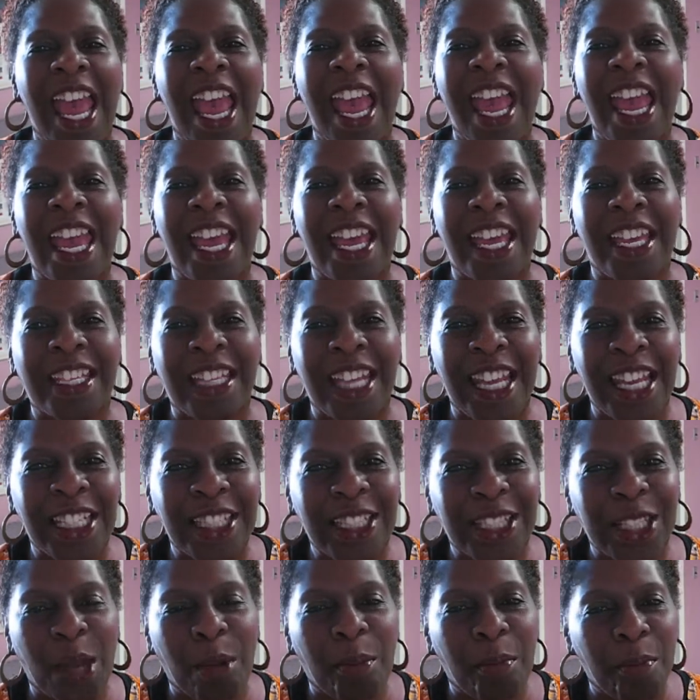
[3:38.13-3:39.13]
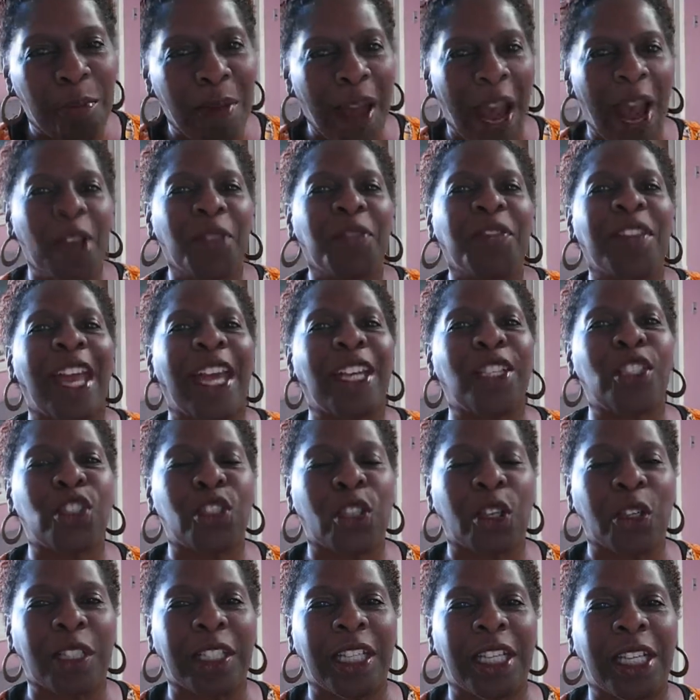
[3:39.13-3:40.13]
And it's about that
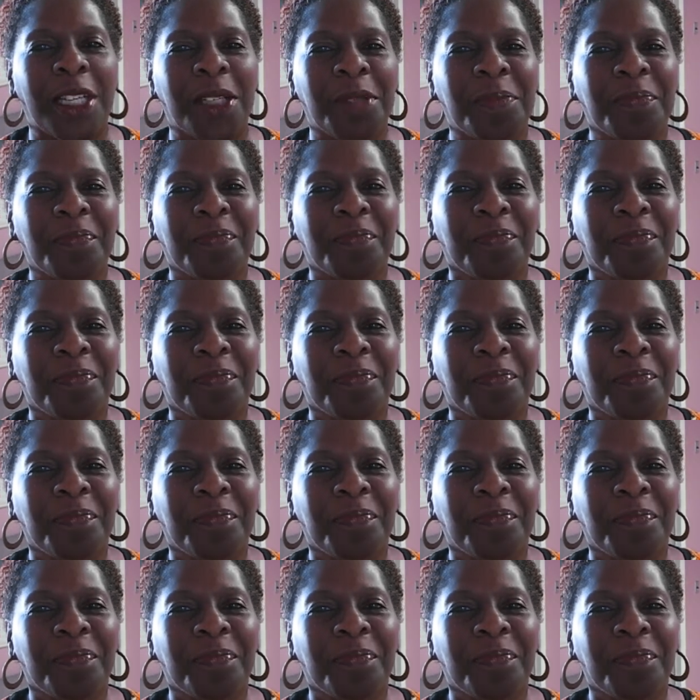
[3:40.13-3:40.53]
journey.